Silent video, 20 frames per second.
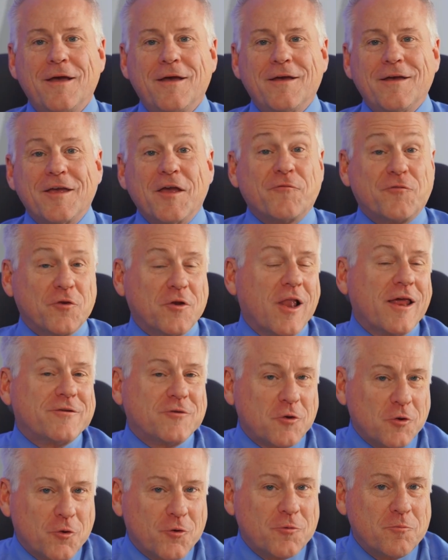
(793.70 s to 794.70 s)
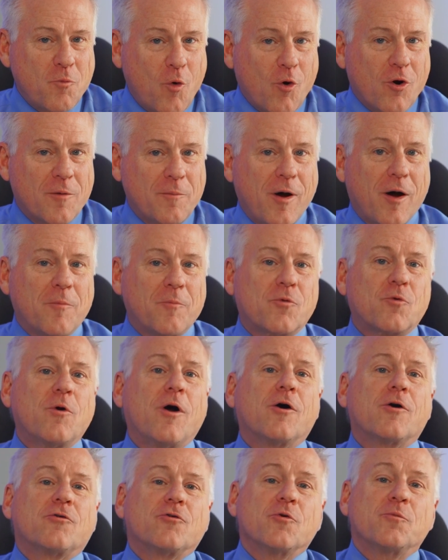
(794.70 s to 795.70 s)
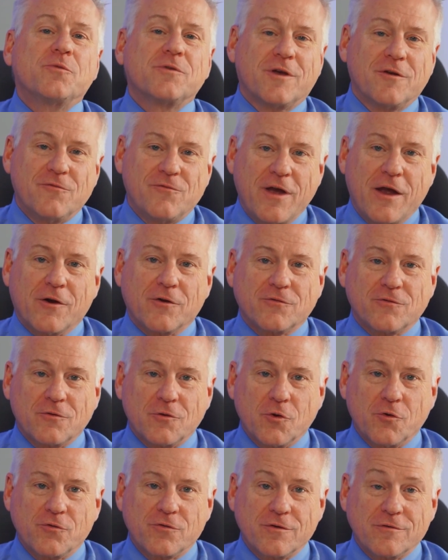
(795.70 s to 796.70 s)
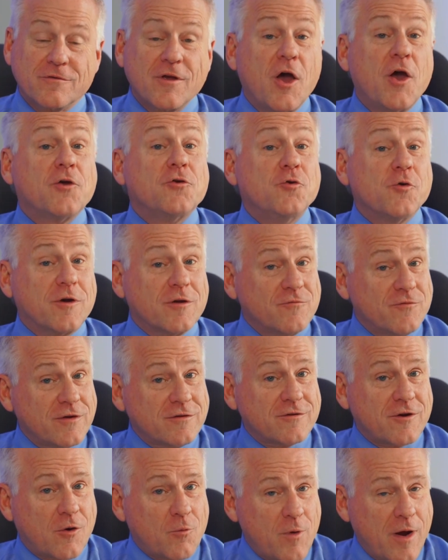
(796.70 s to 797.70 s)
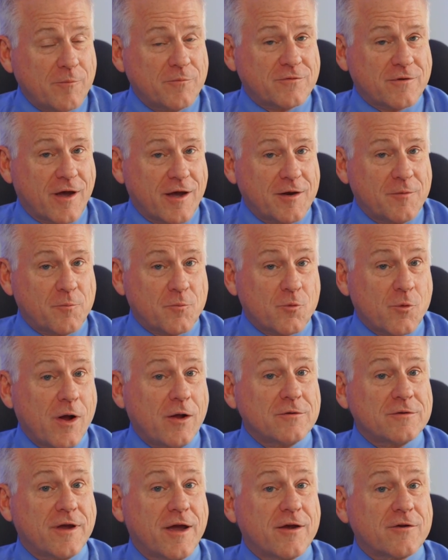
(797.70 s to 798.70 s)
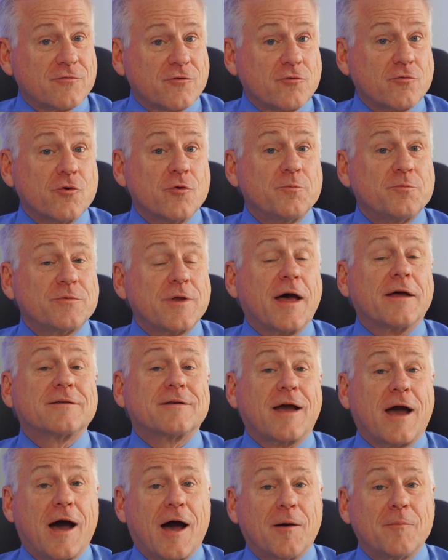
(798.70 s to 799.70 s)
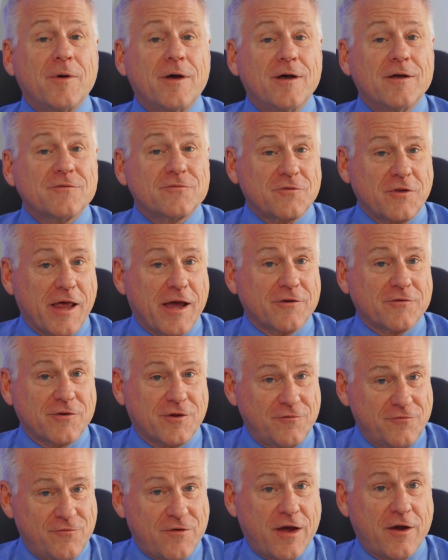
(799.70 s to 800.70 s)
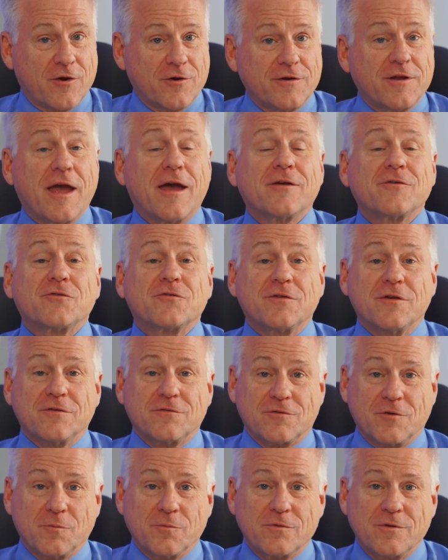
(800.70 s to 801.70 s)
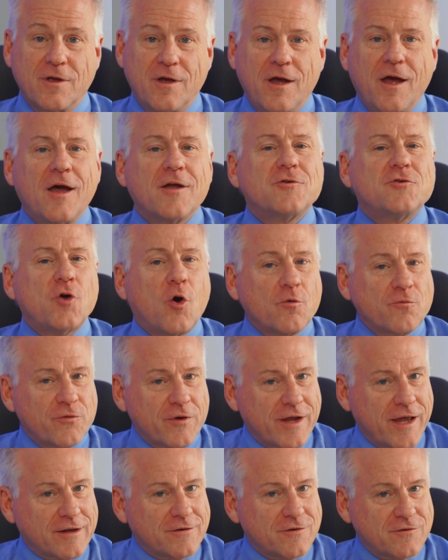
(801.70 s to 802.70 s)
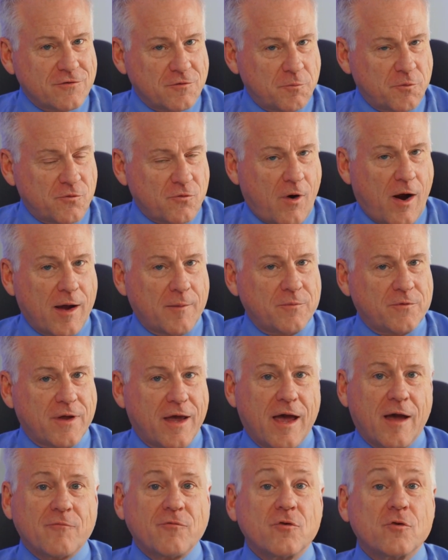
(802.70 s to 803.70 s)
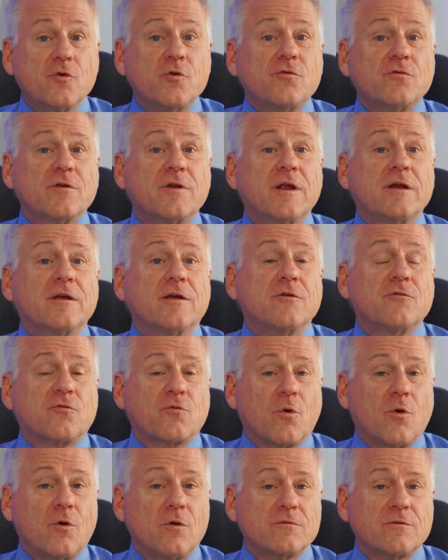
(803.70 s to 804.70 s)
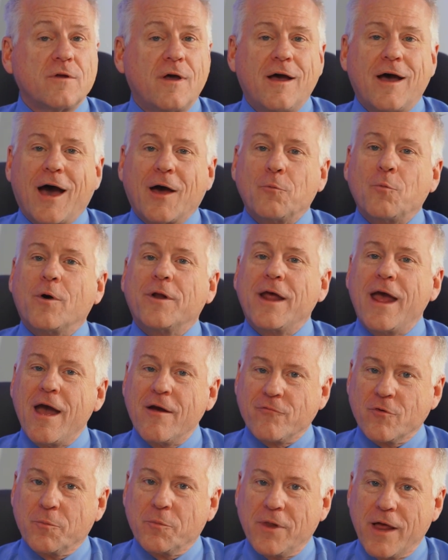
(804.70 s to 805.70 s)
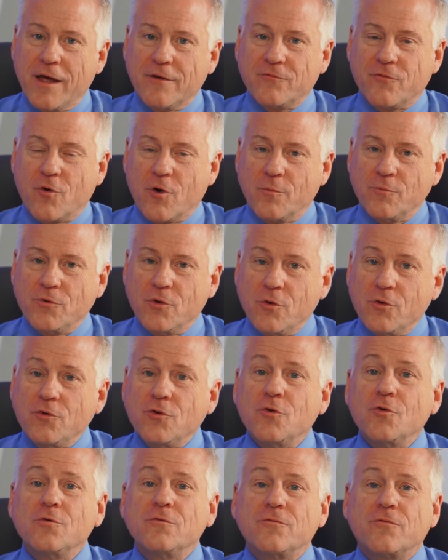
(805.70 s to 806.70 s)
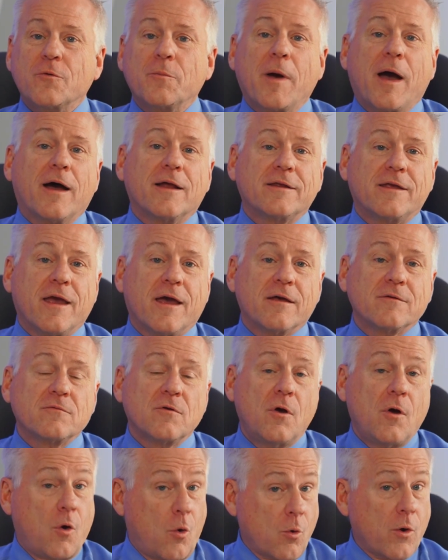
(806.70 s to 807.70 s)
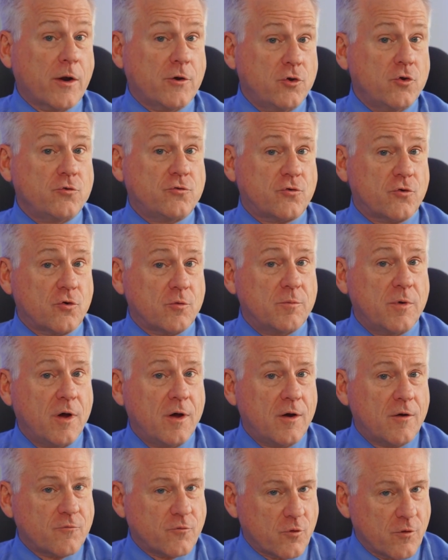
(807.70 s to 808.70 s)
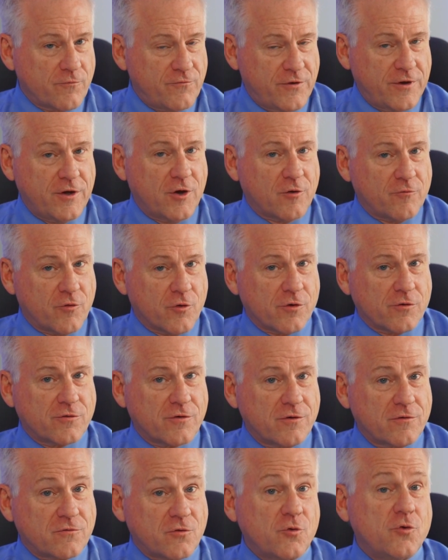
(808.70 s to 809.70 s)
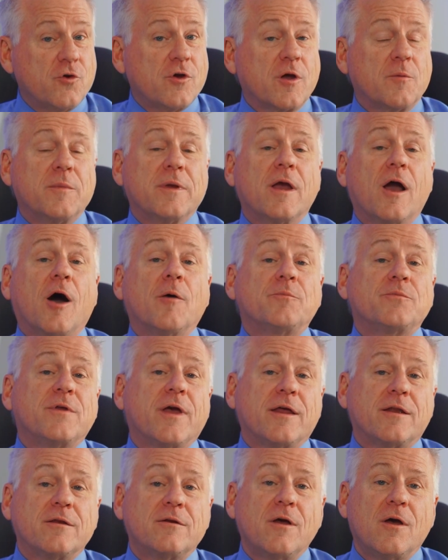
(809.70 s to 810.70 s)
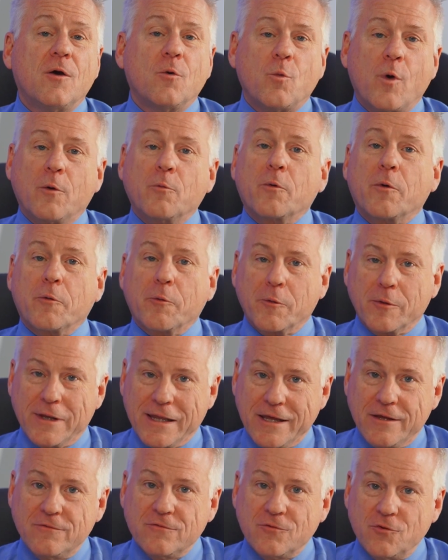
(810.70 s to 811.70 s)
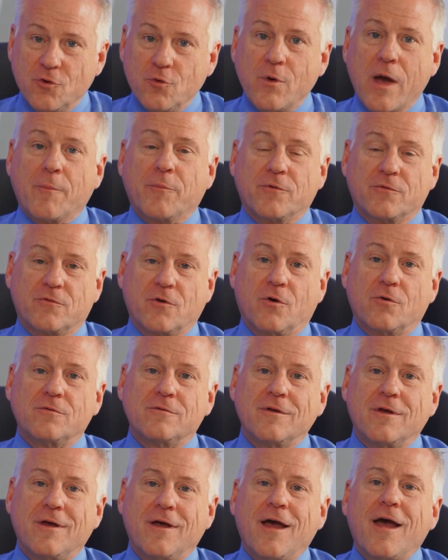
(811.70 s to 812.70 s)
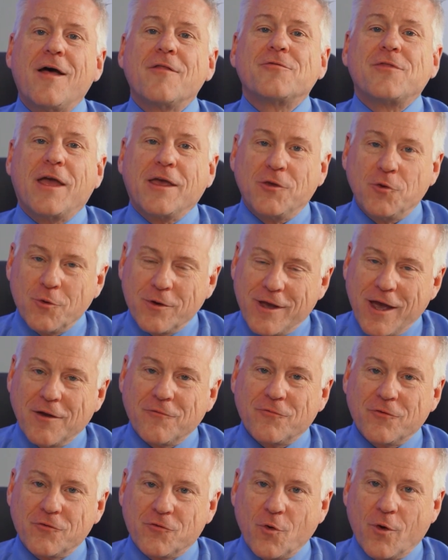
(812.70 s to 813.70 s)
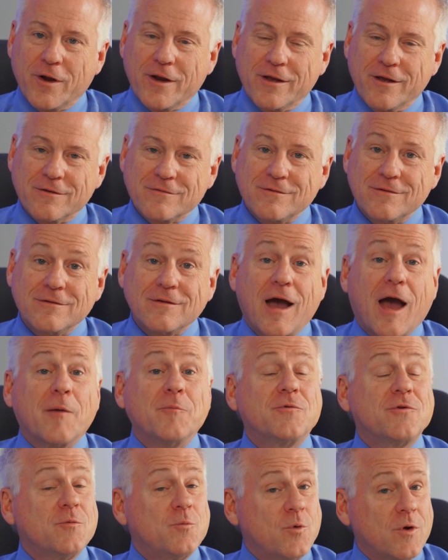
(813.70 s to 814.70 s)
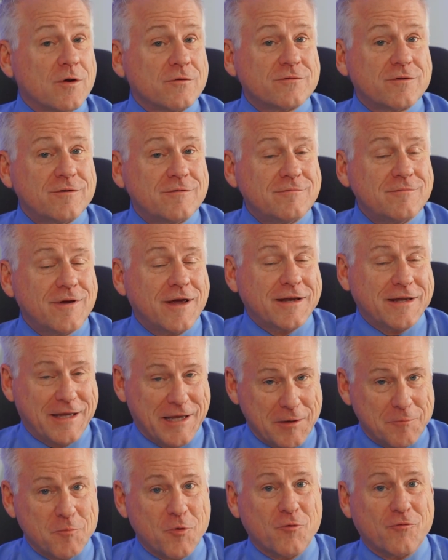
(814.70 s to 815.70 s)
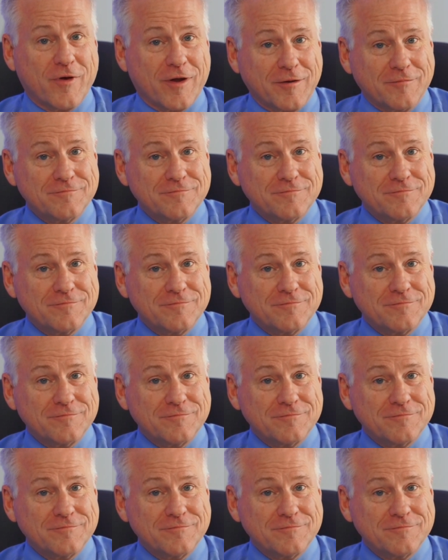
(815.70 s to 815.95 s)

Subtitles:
If you'd like to learn more about Morrell Group's conveyor solutions, you can visit our website, morrell-group.com/conveyor-systems. Don't forget to subscribe to Evolution in Controls on whatever platform you use for podcasts, or on YouTube for a video version so you can be updated when we release new episodes. Thank you again for joining us. I'm Tim Wilson, and keep moving.